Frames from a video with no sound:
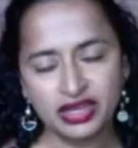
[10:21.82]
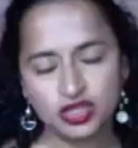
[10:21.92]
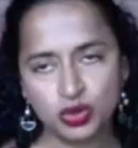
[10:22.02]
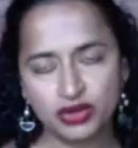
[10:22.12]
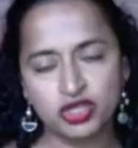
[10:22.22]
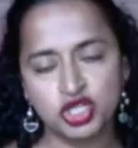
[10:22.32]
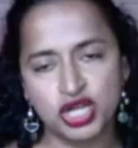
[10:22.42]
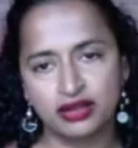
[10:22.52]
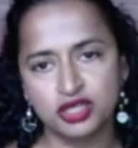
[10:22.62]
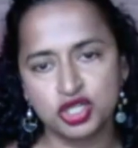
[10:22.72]
one of the
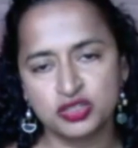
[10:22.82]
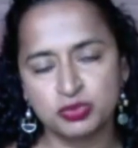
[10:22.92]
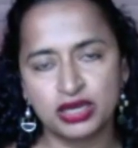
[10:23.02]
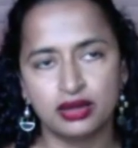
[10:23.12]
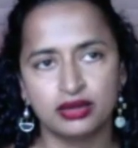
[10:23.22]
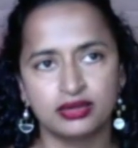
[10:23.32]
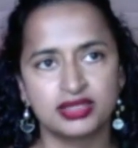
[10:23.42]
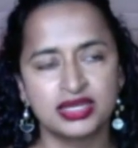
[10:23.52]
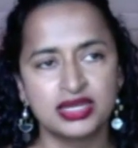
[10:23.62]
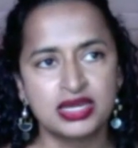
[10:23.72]
challenges because
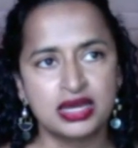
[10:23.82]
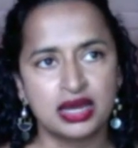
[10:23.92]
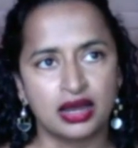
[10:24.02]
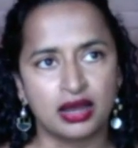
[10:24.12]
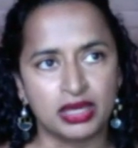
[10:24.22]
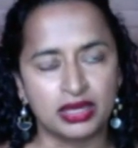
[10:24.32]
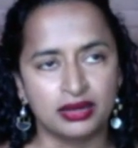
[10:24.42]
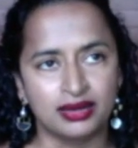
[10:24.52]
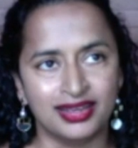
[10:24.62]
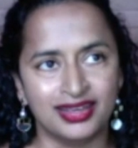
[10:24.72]
um, in,
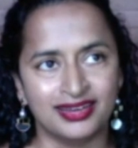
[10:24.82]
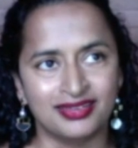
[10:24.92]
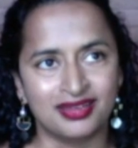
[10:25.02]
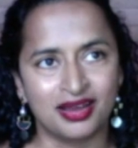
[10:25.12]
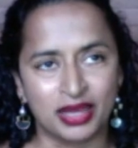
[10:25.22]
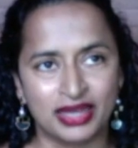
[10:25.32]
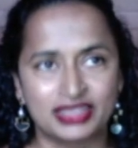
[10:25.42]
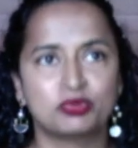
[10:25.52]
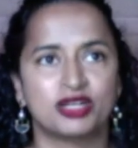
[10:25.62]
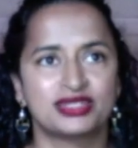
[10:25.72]
in um,
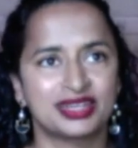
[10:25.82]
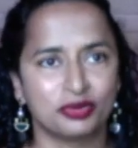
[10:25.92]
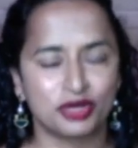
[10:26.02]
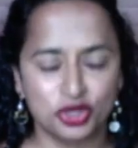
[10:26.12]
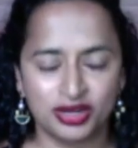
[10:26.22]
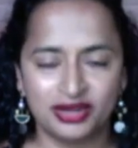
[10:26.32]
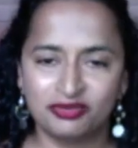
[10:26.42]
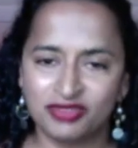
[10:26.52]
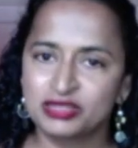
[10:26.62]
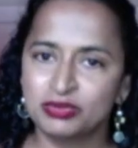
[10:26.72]
expressing a return on
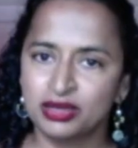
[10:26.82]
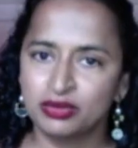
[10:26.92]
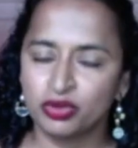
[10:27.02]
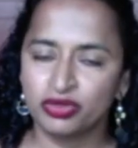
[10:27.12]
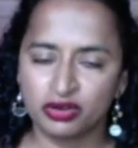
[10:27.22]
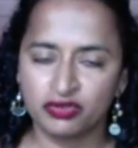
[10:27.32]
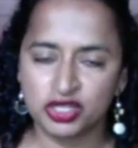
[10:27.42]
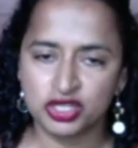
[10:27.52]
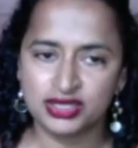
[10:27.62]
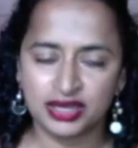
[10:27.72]
investment with
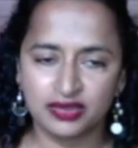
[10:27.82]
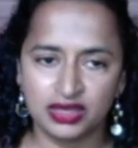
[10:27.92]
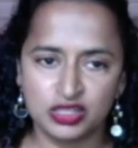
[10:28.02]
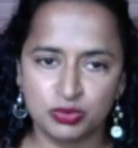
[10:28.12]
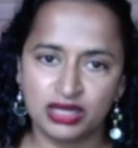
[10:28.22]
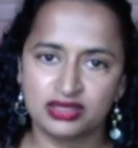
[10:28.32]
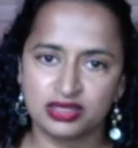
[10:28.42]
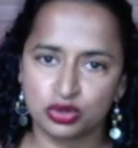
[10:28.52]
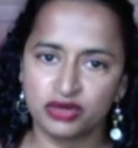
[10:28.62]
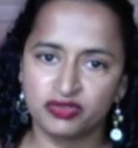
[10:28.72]
interventions like these because it
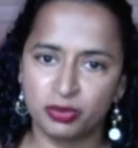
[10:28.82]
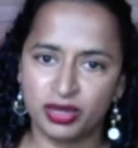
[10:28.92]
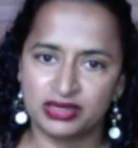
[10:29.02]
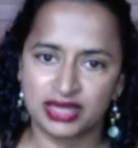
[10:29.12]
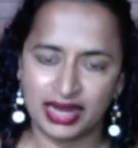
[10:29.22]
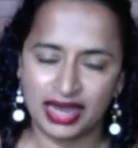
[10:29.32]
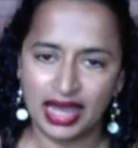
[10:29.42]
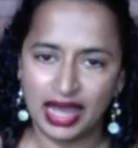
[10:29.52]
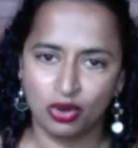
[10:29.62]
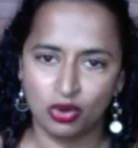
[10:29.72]
sort of depends on
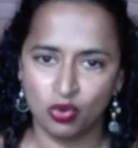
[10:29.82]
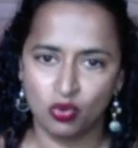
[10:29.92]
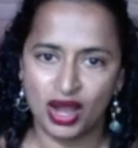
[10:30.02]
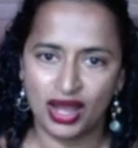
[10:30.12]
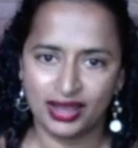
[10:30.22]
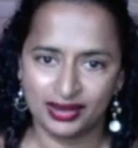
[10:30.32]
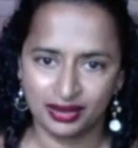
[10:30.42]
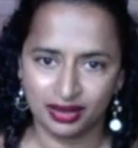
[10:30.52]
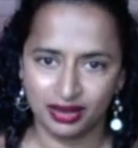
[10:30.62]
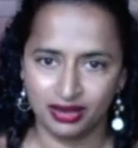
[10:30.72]
how wide
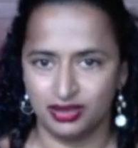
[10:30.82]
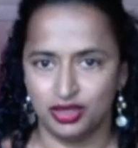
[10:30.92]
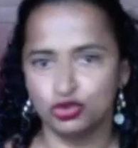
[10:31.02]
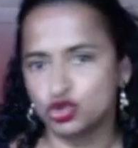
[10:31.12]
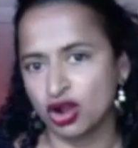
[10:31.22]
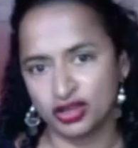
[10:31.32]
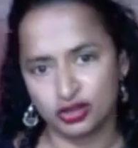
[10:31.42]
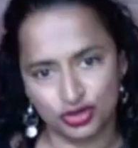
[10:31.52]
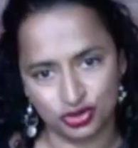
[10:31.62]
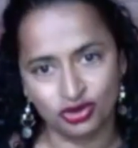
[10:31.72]
uh, you draw your
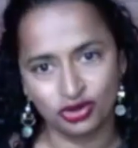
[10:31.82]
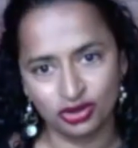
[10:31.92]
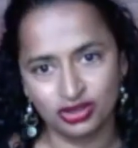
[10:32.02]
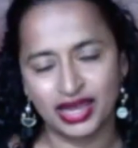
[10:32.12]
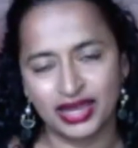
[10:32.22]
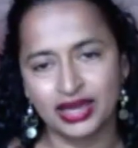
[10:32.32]
circle. Like